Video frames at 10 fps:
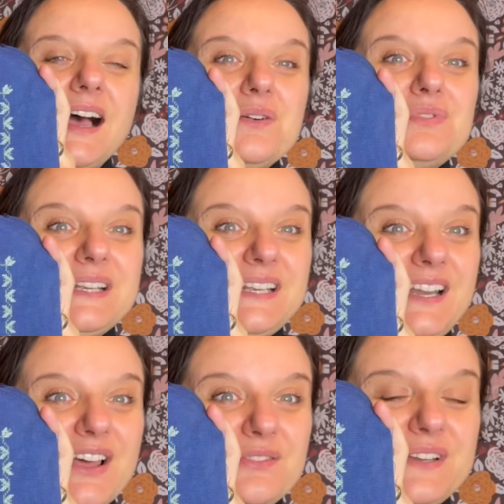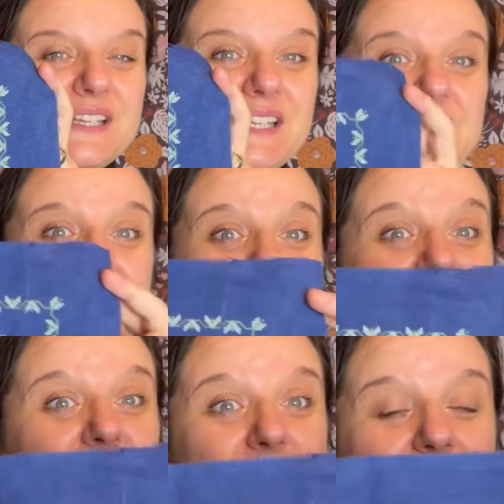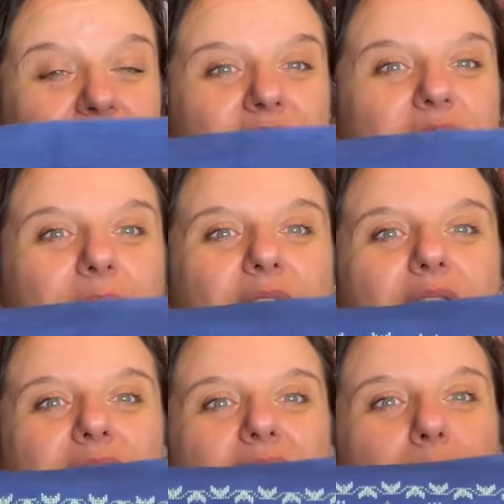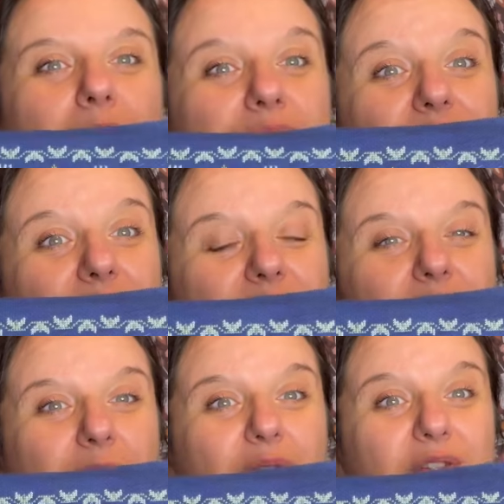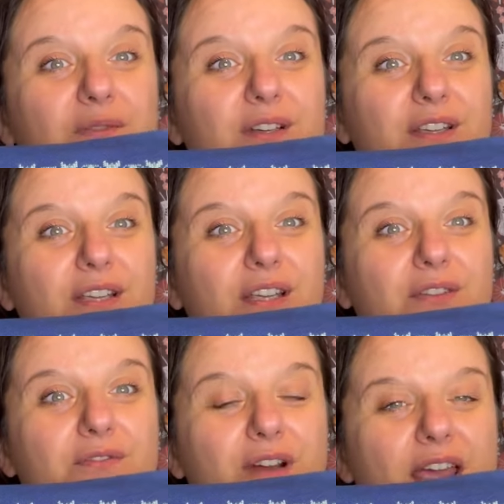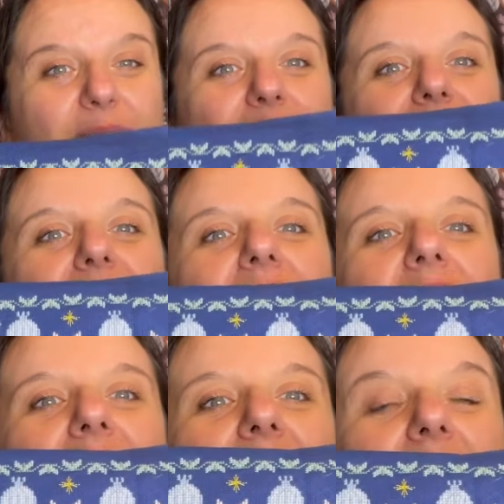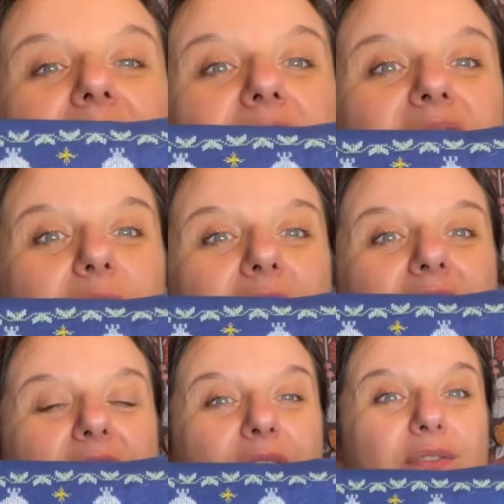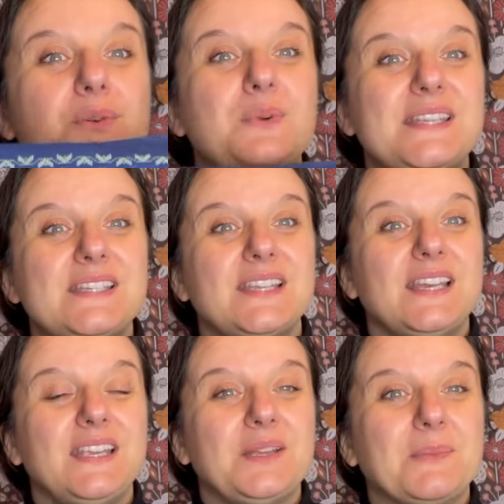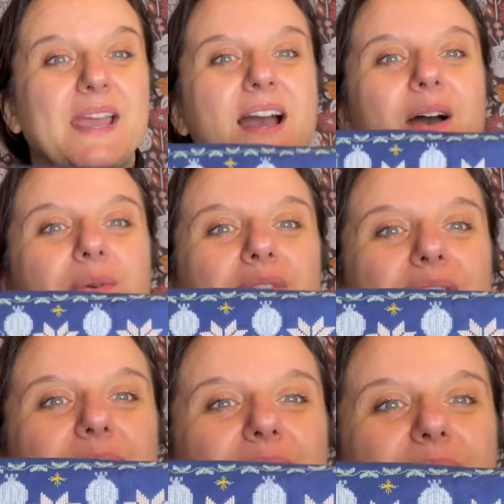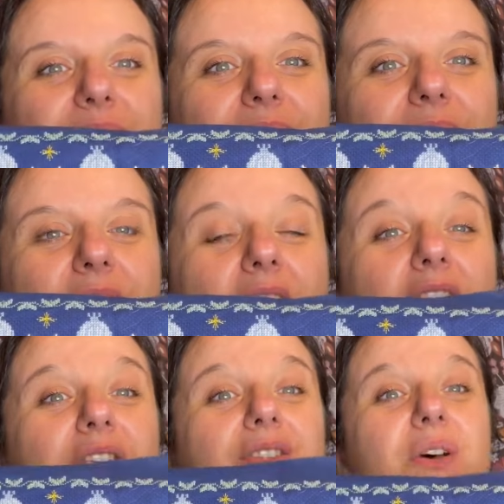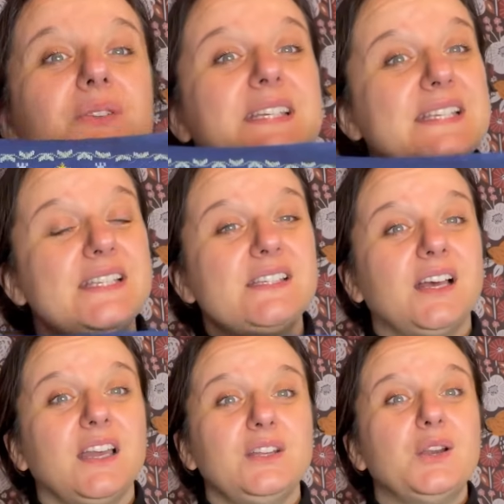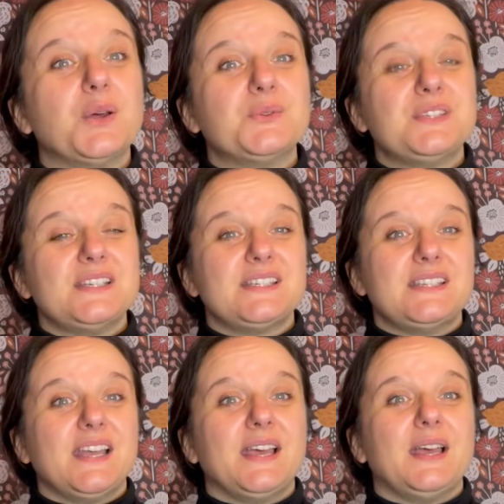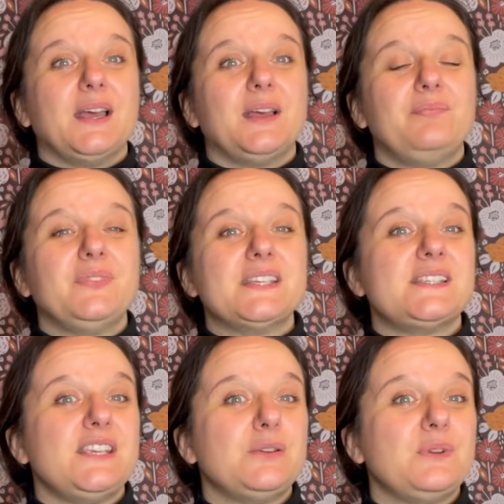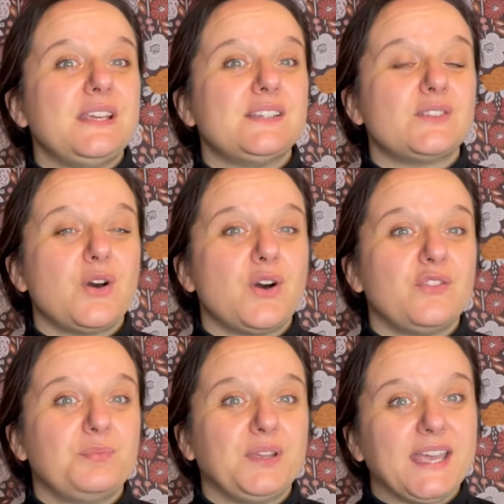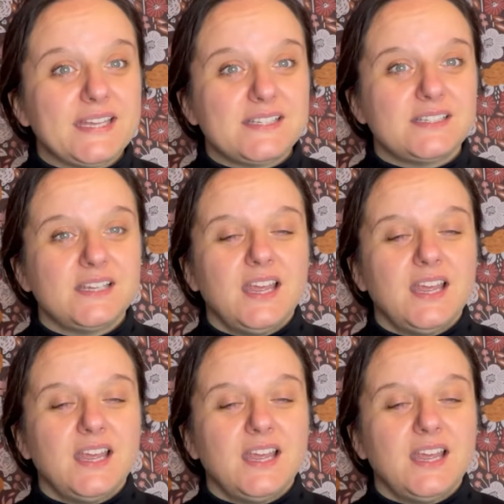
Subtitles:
Really love it. It is unfinished because I want to have it beautifully framed and display every winter in my house. So this design closes the series of bouquets.